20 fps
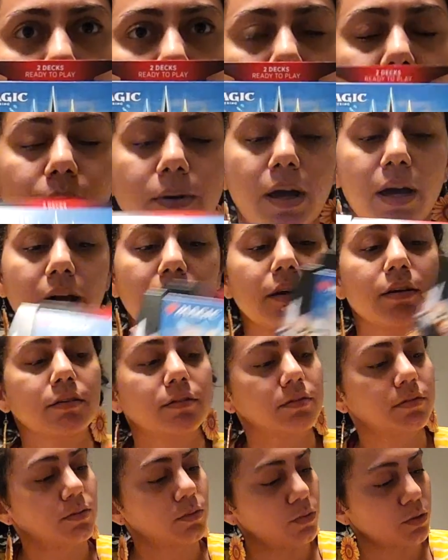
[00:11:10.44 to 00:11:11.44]
Okay.
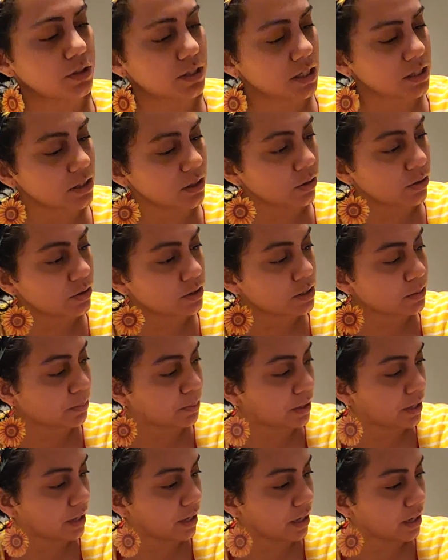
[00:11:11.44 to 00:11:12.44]
Well, it says learn to
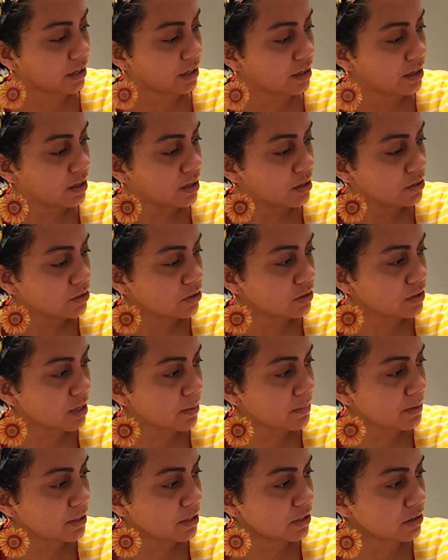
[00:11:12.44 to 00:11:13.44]
play. So does that
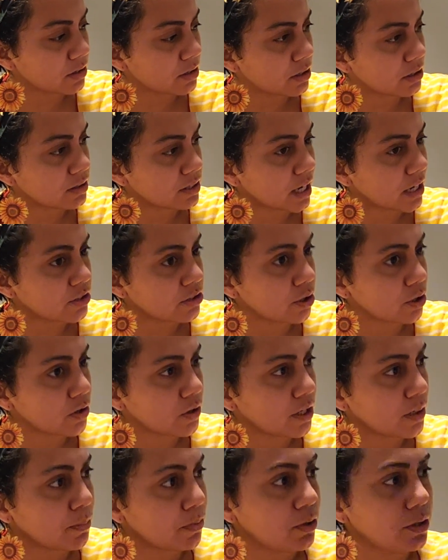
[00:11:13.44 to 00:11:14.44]
mean that the decks are
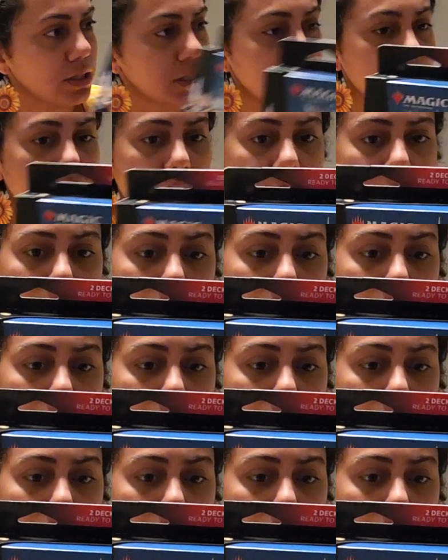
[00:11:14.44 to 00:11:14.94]
already put together?